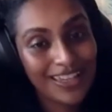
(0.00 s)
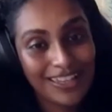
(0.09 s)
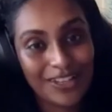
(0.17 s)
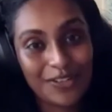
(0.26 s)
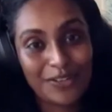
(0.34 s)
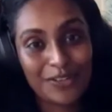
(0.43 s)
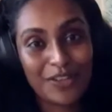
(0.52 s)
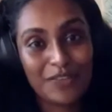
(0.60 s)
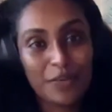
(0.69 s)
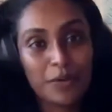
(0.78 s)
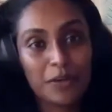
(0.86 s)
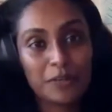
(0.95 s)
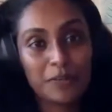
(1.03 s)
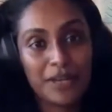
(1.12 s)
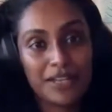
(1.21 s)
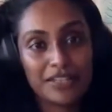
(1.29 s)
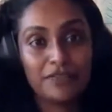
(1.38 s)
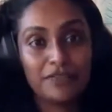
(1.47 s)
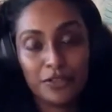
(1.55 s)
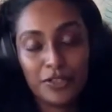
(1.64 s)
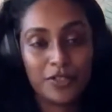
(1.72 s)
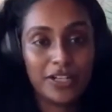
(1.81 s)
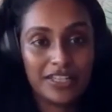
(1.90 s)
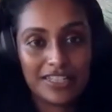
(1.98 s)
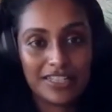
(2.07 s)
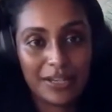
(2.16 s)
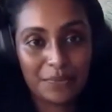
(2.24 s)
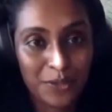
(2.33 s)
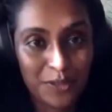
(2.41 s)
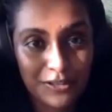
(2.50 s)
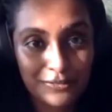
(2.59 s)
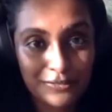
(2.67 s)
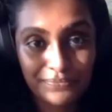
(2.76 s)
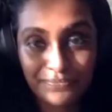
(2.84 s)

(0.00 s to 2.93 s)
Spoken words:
You know, if you walk past a fruit tree in Singapore,